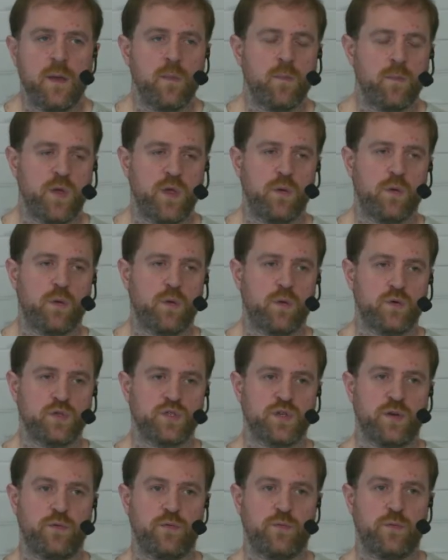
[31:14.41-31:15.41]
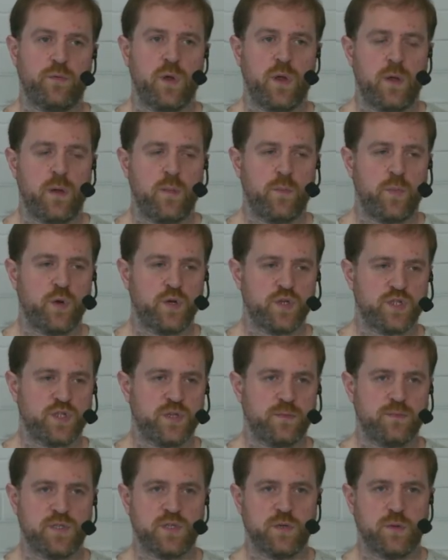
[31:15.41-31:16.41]
But you could also push
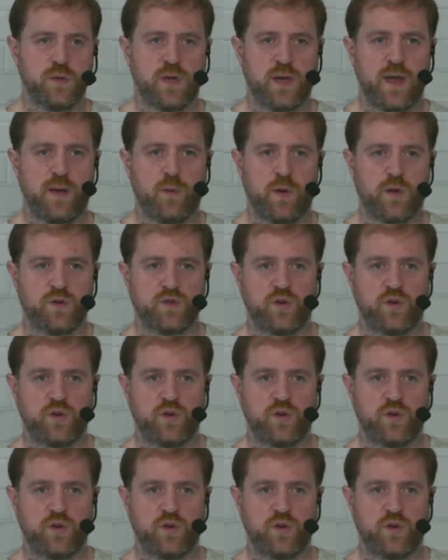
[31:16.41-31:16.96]
them to a network